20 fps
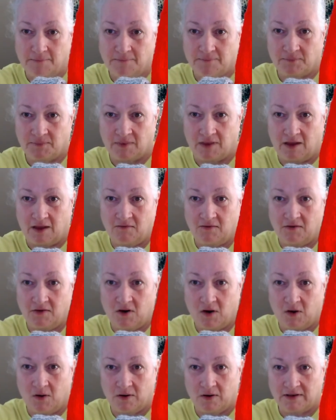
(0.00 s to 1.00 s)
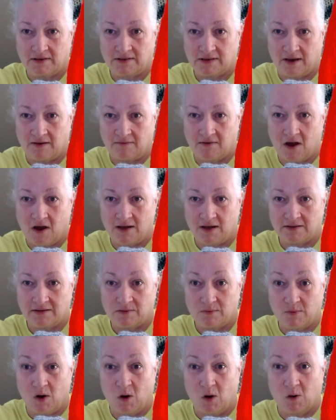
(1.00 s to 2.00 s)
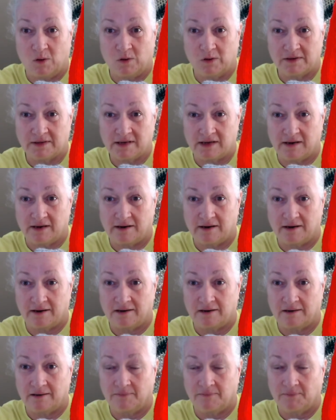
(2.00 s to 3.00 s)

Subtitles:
if you notice, I've got some holes here